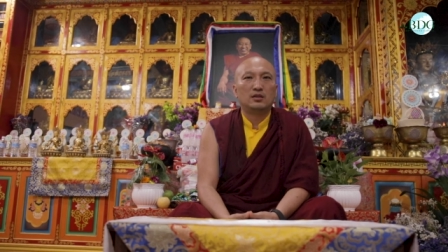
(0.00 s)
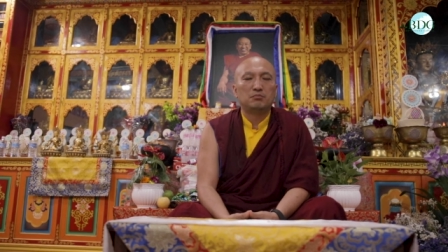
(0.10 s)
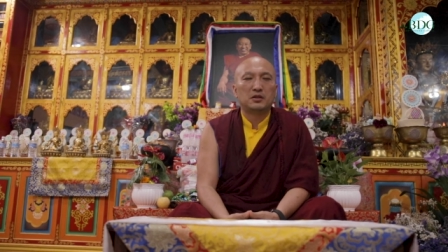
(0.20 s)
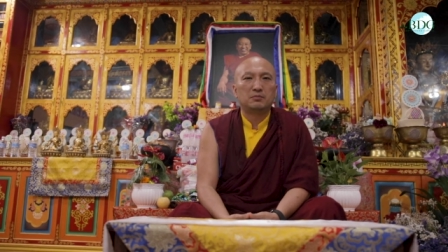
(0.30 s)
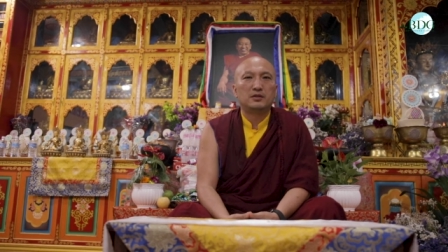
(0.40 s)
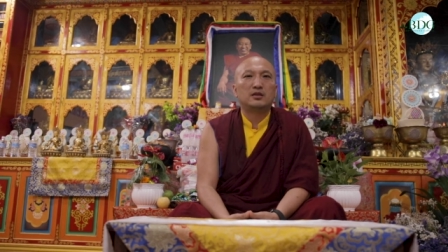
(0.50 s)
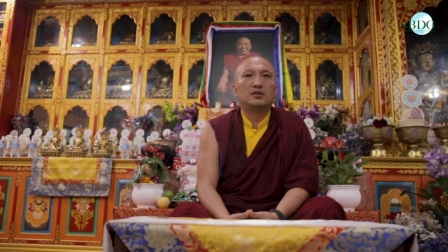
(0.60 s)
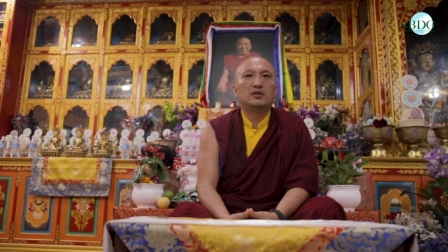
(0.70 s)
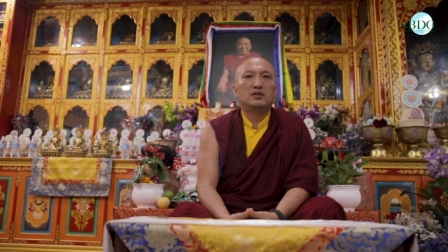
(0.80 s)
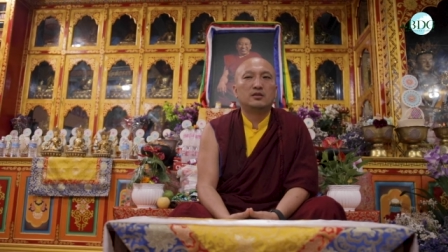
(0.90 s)
Maybe
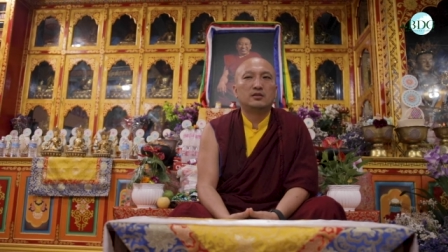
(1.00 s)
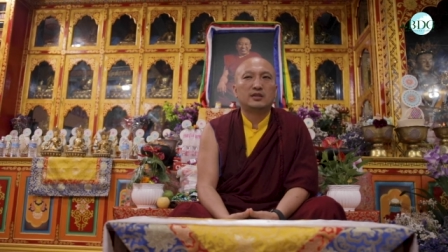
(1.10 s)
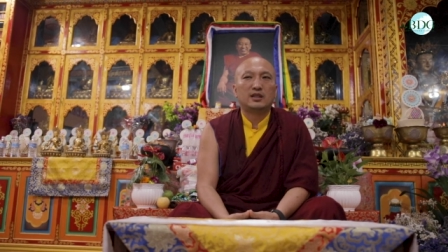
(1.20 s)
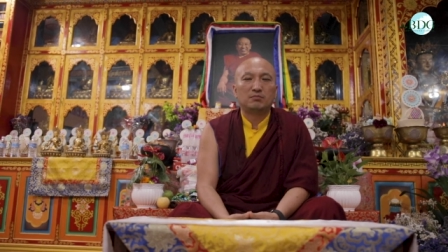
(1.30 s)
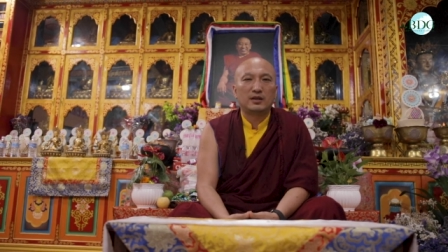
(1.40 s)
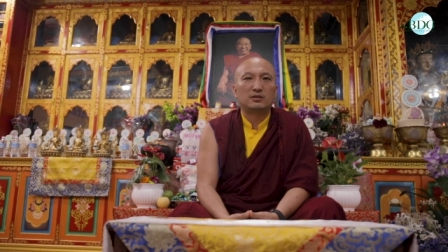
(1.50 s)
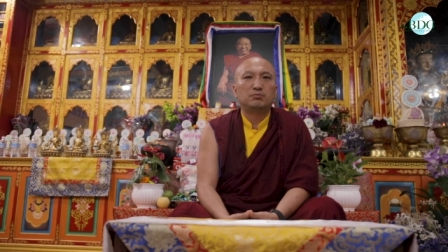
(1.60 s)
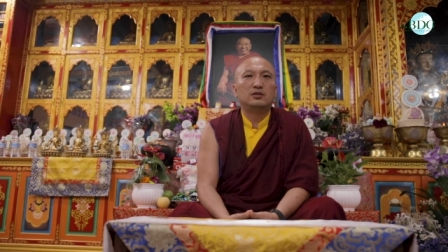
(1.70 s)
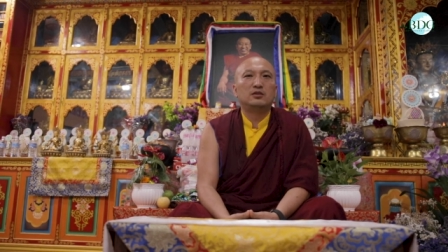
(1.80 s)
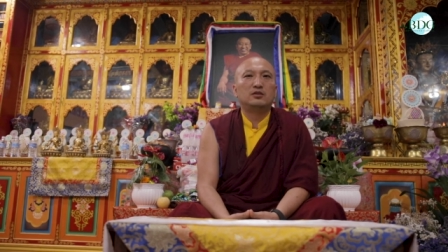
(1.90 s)
that might
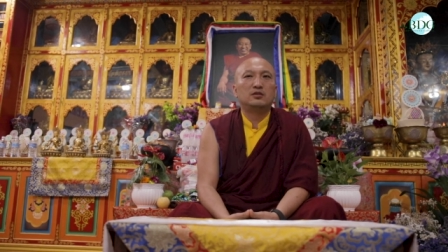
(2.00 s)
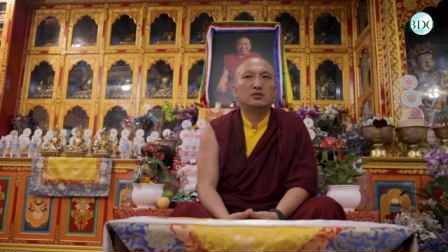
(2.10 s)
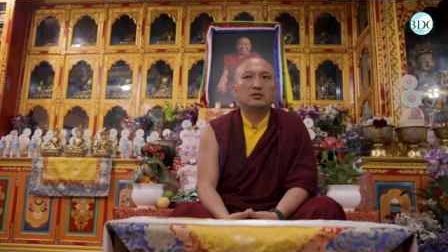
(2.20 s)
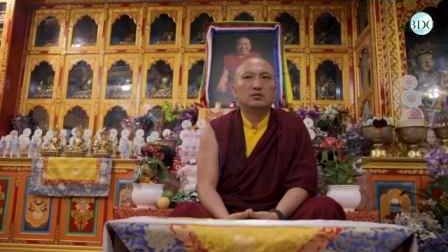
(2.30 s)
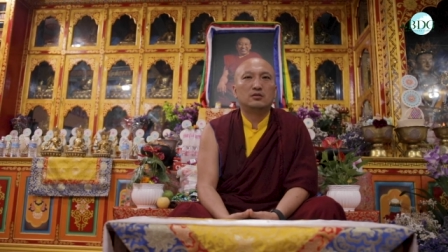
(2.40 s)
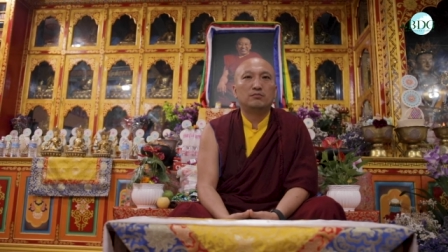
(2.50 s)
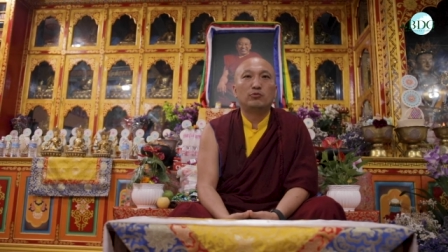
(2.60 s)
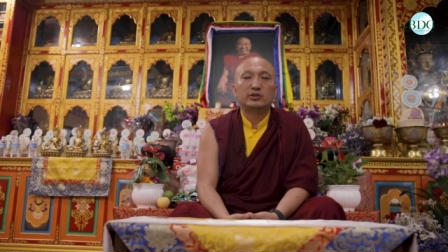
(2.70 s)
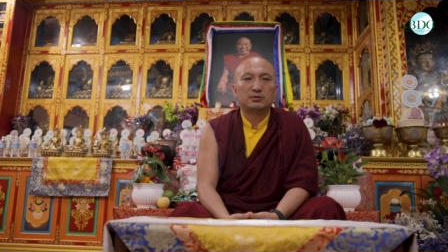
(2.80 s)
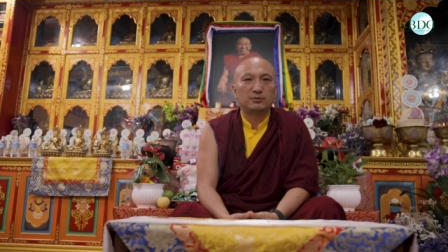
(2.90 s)
be
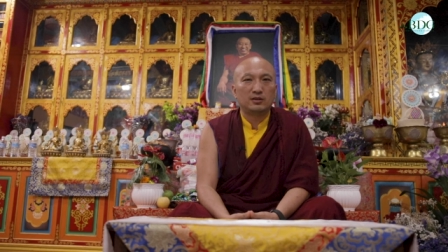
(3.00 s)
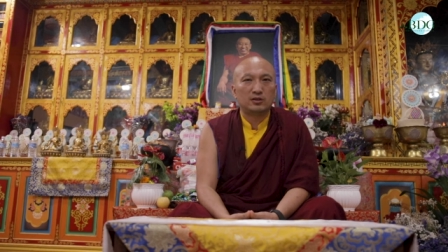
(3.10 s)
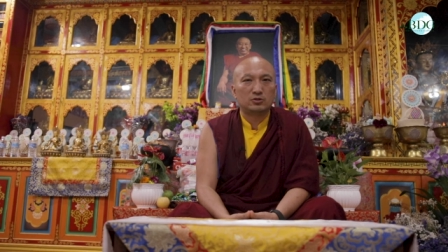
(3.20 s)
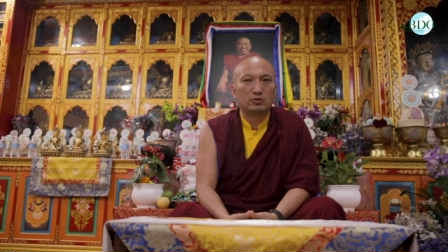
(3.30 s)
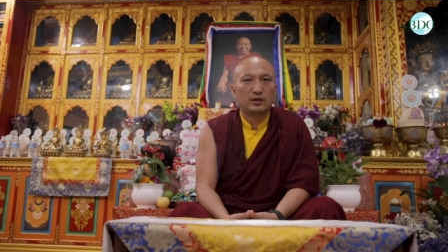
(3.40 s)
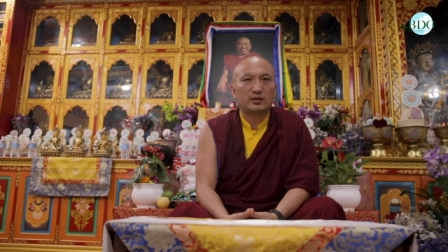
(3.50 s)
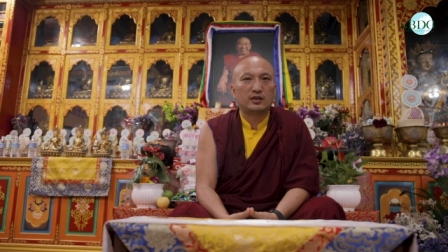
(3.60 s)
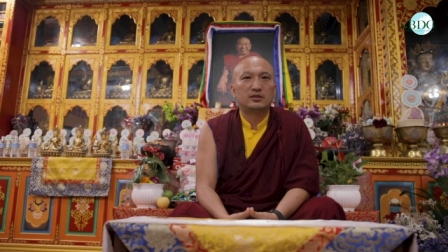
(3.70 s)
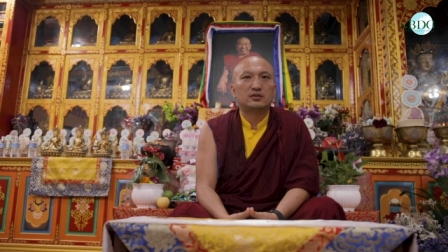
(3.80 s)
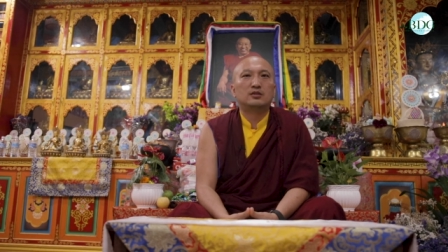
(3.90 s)
possible also, I
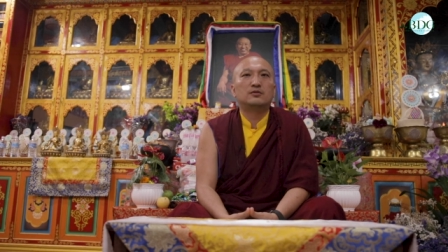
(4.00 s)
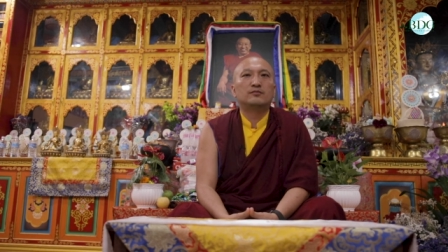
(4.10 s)
guess.